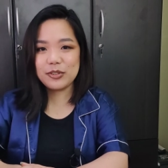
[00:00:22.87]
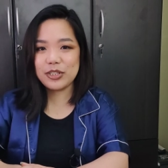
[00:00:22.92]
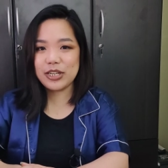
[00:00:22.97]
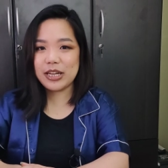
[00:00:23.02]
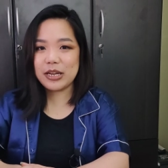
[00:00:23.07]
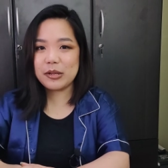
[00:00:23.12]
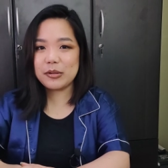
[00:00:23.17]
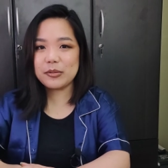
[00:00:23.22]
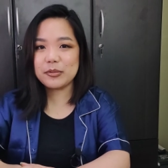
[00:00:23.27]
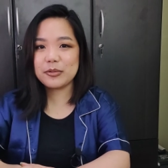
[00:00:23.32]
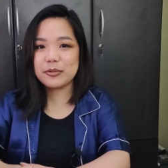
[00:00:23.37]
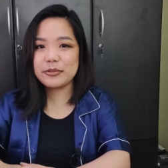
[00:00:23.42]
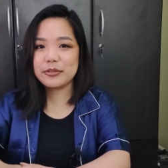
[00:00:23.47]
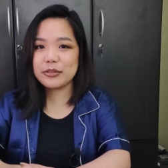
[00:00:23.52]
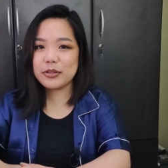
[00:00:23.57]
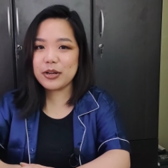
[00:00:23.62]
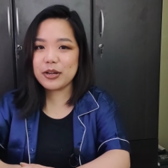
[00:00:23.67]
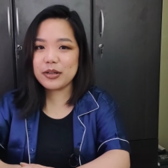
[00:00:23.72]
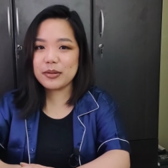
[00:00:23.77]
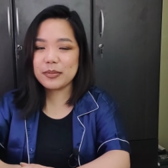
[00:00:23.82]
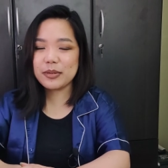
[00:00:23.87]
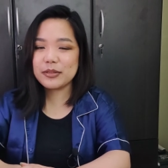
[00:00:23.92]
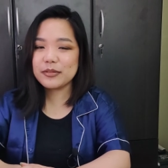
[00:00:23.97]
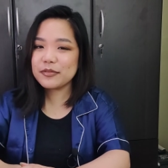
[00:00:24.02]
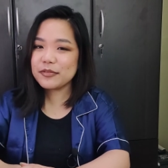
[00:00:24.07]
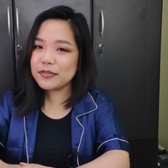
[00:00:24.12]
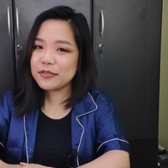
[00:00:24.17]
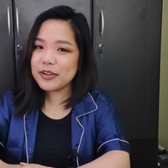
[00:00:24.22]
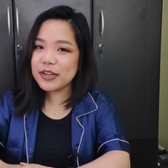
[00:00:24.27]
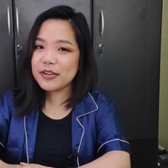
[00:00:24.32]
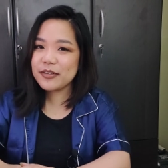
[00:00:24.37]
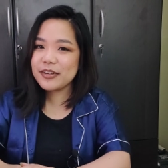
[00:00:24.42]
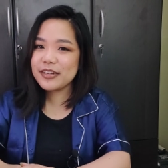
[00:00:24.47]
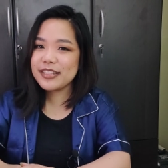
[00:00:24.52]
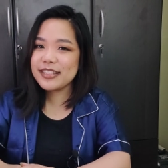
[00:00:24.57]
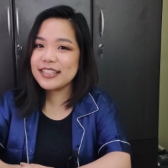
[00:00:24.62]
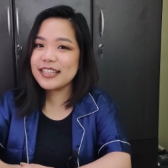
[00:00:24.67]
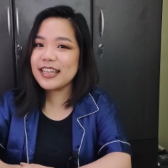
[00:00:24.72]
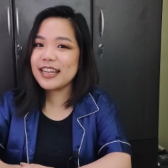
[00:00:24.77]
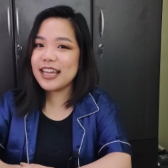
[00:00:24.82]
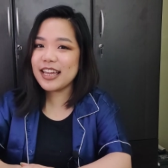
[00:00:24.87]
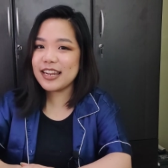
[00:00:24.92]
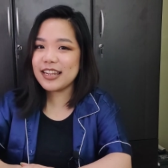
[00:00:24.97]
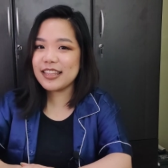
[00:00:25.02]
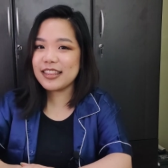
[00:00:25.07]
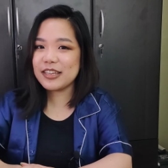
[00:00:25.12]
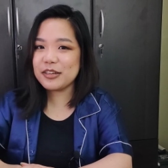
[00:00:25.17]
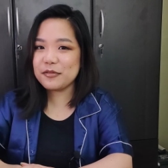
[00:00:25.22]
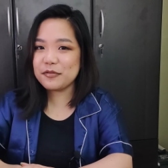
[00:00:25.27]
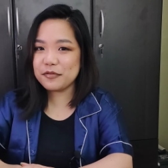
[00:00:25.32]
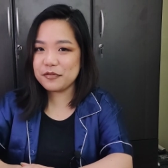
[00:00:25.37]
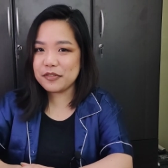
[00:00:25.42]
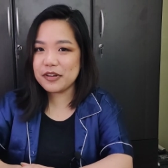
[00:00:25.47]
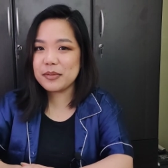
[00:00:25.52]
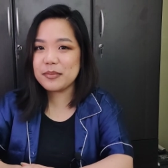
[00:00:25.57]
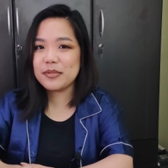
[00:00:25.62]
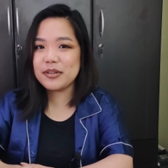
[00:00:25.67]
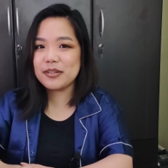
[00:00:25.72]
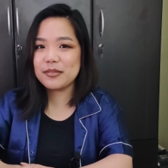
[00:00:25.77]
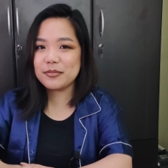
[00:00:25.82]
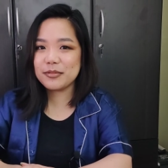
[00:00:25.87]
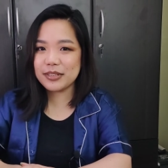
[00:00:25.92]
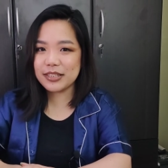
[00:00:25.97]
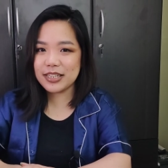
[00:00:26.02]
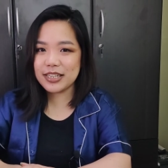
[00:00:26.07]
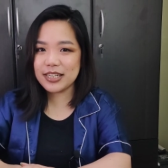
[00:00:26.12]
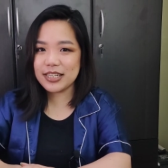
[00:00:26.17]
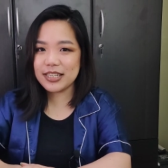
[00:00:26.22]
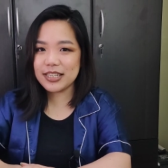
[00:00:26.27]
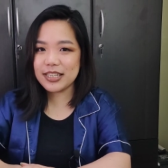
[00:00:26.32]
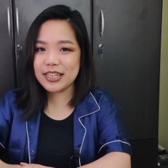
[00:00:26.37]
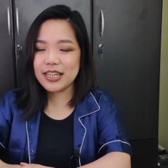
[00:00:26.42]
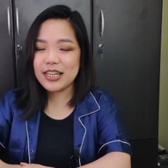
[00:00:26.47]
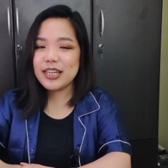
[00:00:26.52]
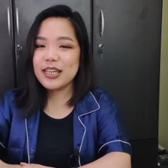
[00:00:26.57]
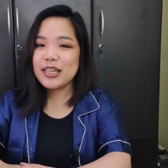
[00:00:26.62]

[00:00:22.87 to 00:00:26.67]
channel where we talk about fragrance and anything feminine related.